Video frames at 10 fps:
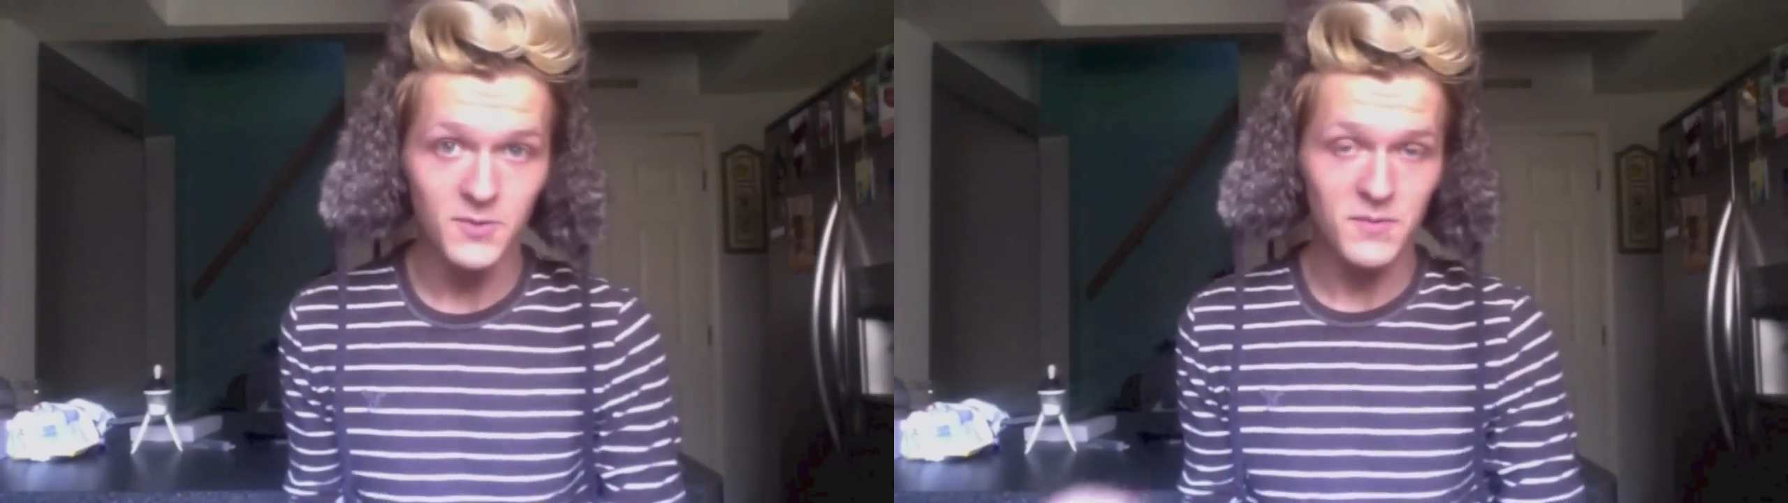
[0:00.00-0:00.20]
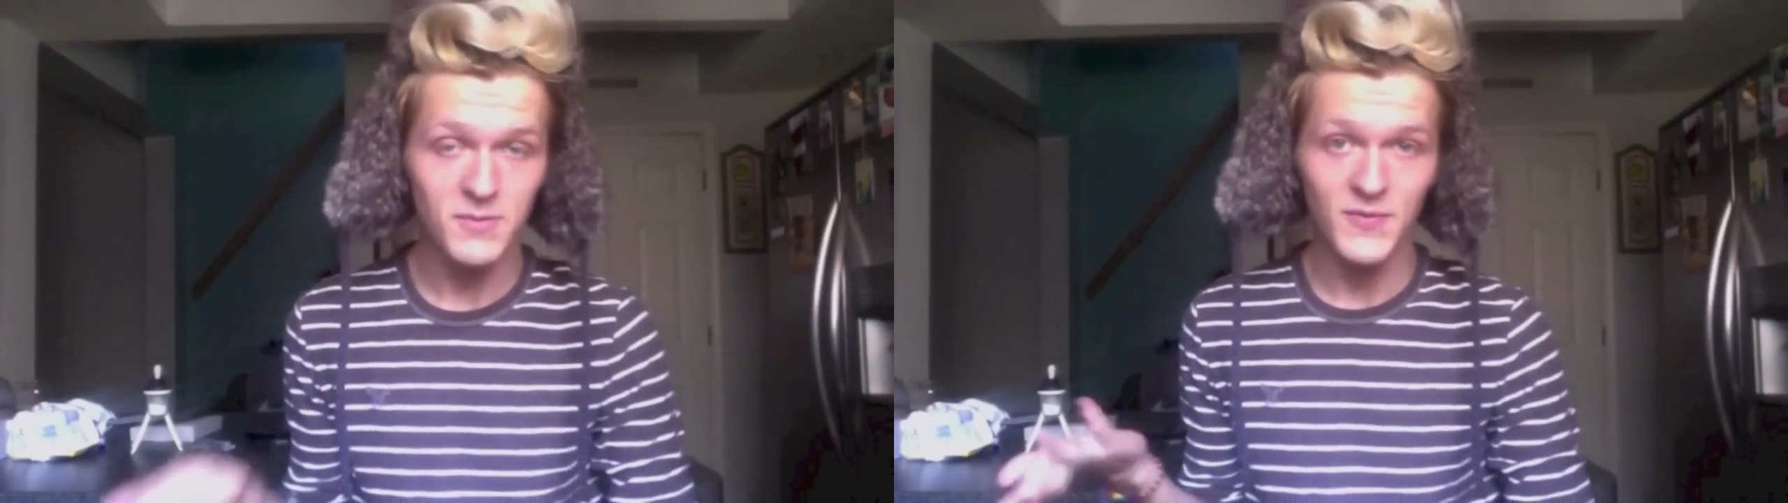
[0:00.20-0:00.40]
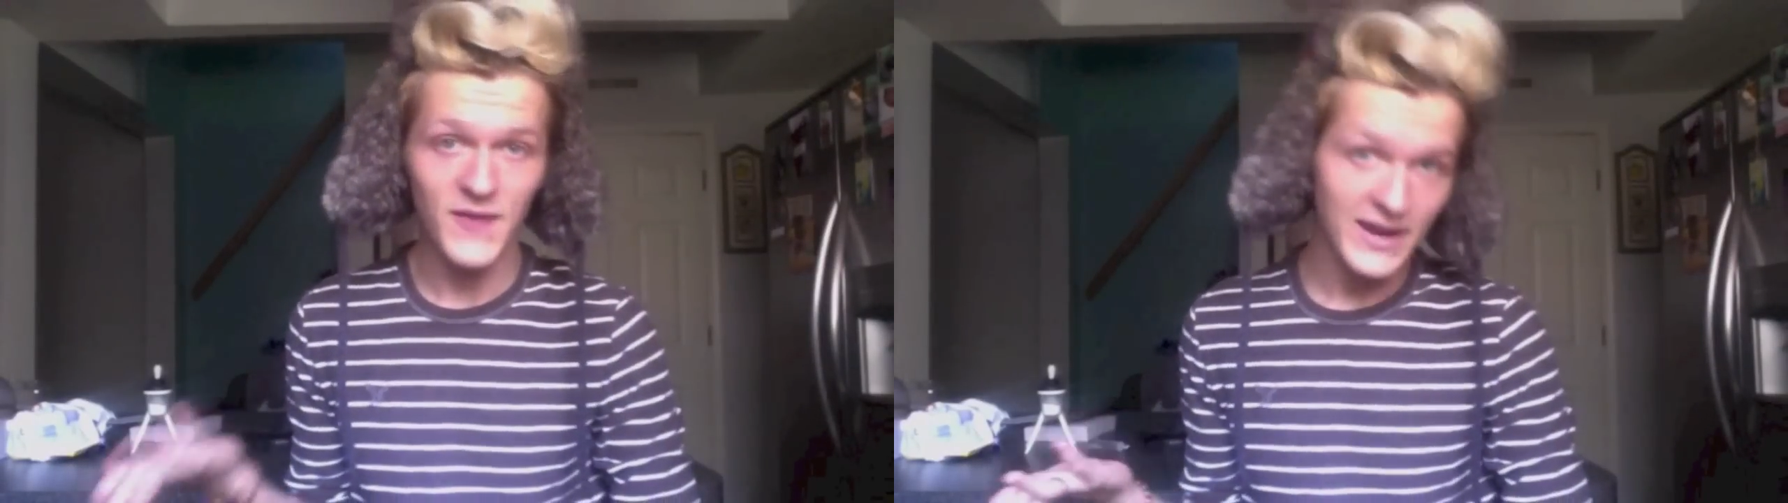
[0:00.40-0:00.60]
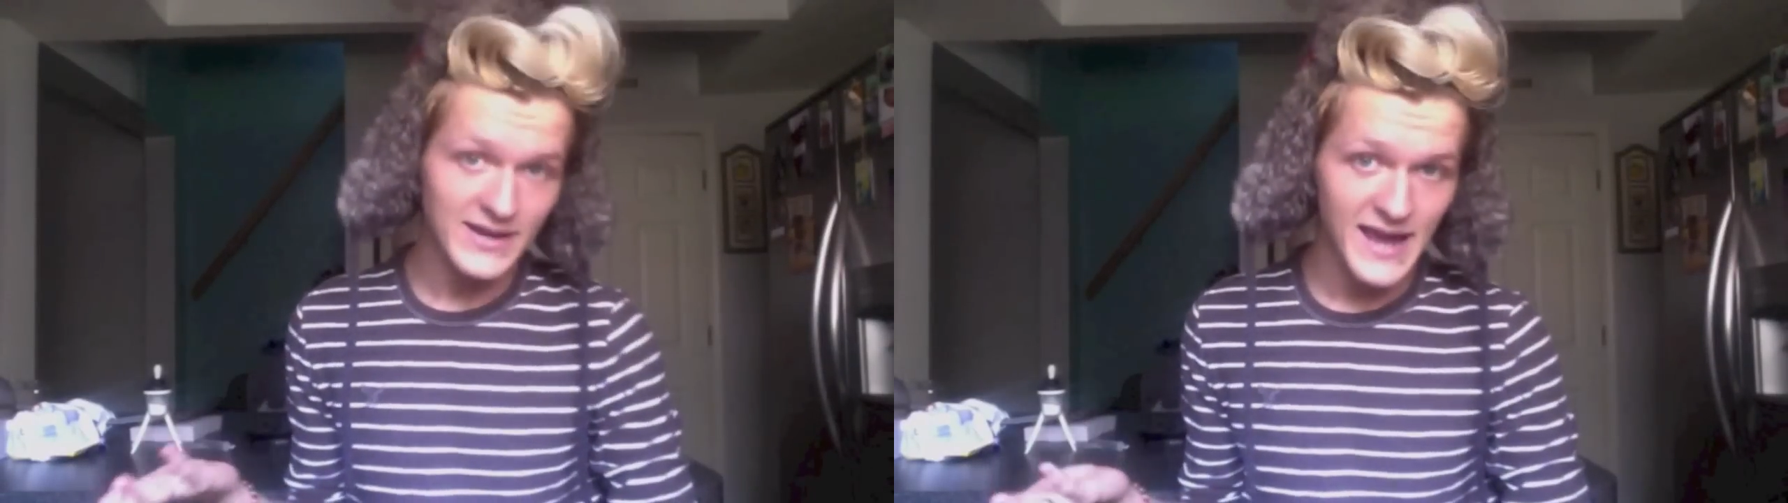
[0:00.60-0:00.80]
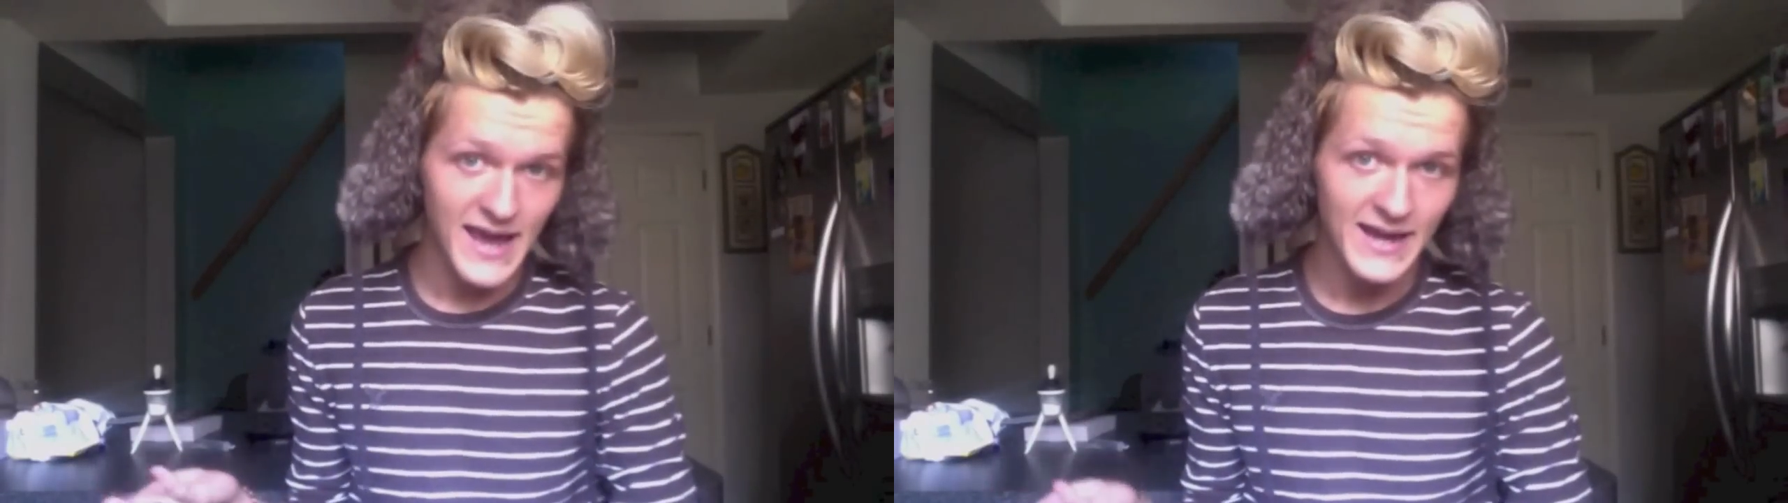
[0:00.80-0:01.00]
what people think,
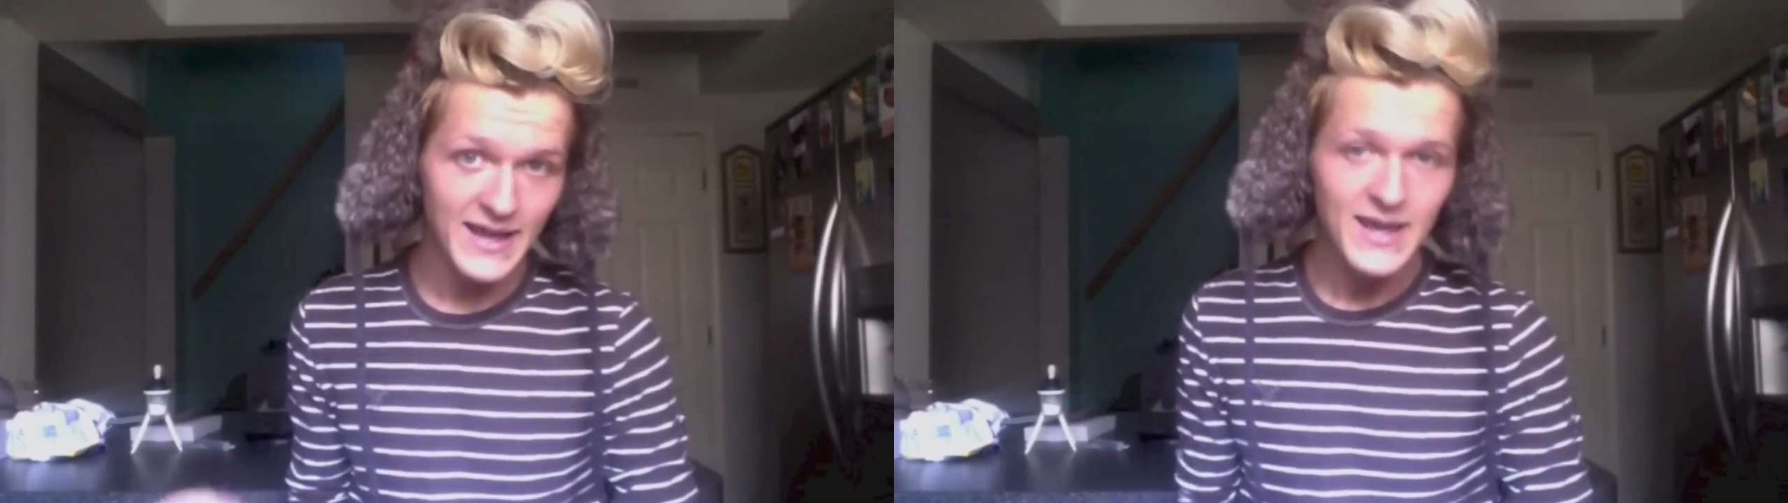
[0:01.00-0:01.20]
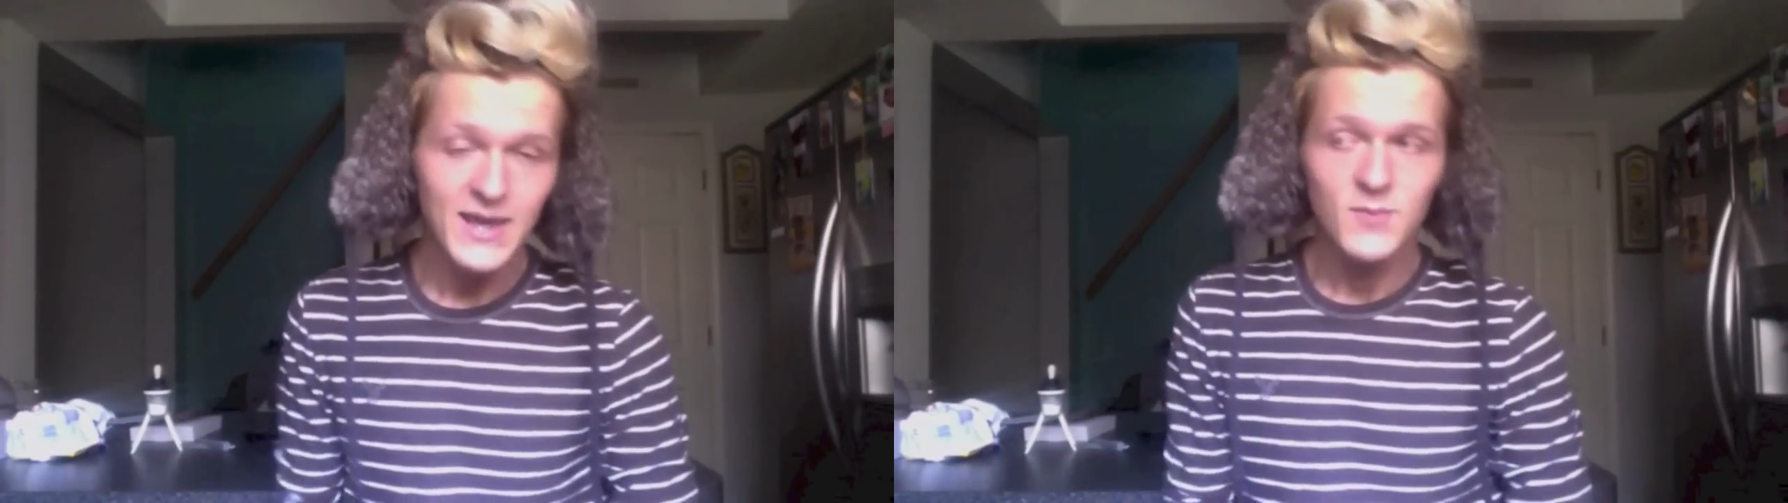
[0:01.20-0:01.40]
Dad.